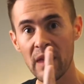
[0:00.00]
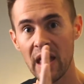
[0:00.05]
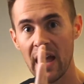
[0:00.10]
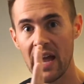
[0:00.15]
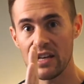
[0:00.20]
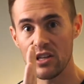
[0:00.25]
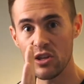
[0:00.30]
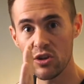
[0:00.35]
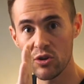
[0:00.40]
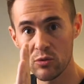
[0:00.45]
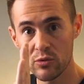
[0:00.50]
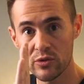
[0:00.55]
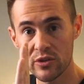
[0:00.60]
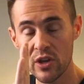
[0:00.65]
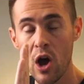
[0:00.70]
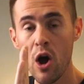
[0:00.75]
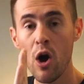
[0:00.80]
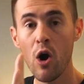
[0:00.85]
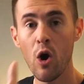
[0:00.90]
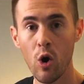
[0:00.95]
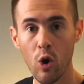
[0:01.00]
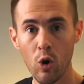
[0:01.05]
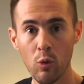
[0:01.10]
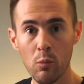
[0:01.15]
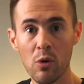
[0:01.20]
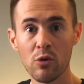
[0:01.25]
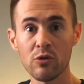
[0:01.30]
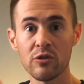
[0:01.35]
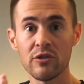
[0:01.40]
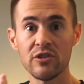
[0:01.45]
and use
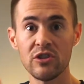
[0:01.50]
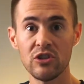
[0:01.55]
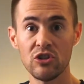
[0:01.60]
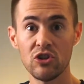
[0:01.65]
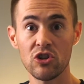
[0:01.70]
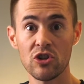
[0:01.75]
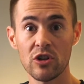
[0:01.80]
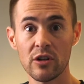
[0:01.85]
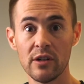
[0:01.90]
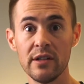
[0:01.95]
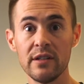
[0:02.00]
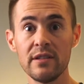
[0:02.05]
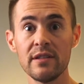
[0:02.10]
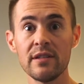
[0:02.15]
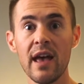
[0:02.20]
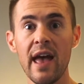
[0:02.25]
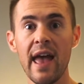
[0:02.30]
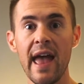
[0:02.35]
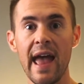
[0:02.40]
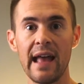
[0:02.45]
homeowners insurance